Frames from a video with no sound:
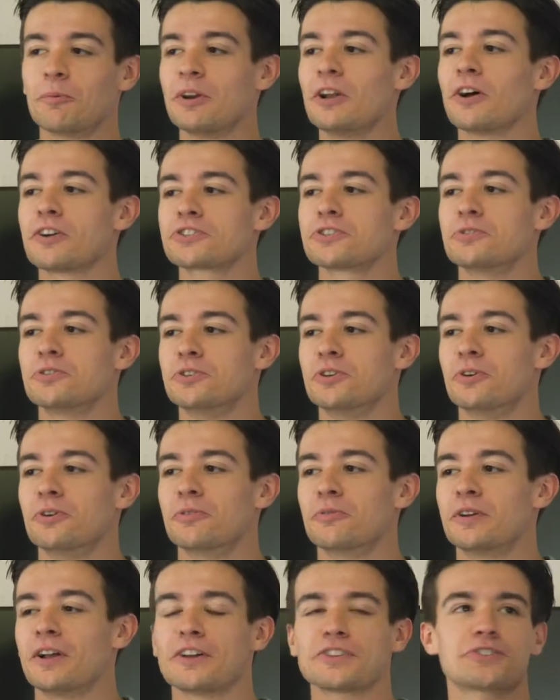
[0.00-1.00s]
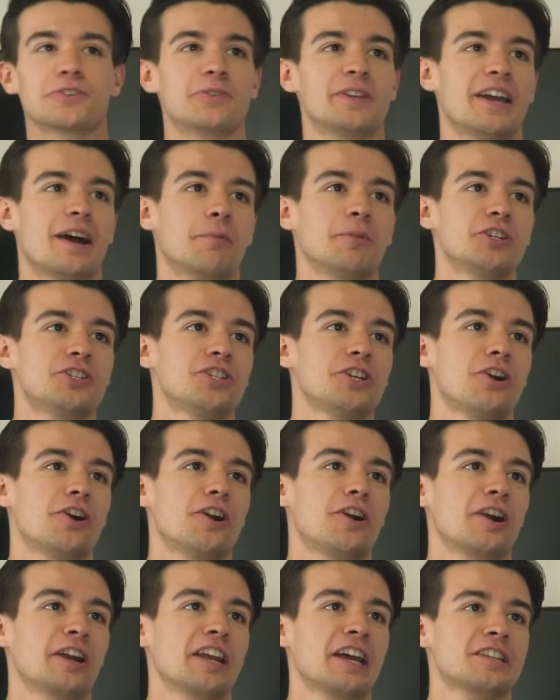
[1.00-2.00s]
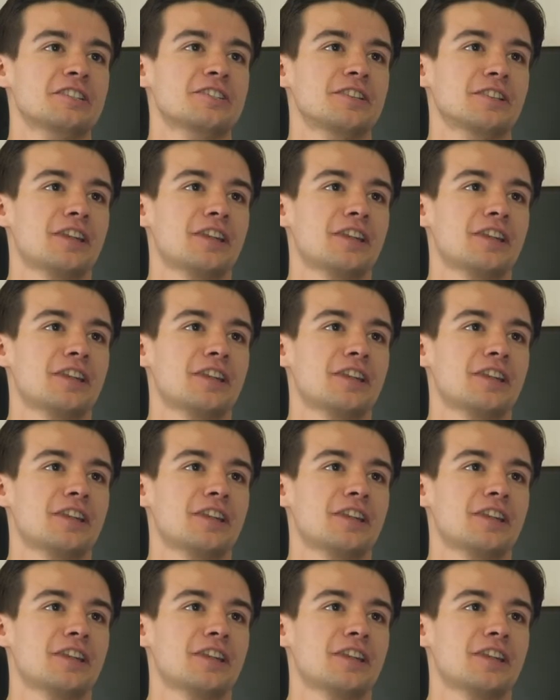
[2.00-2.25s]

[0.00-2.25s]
We too. also do. We also yeah. We shit on our guests a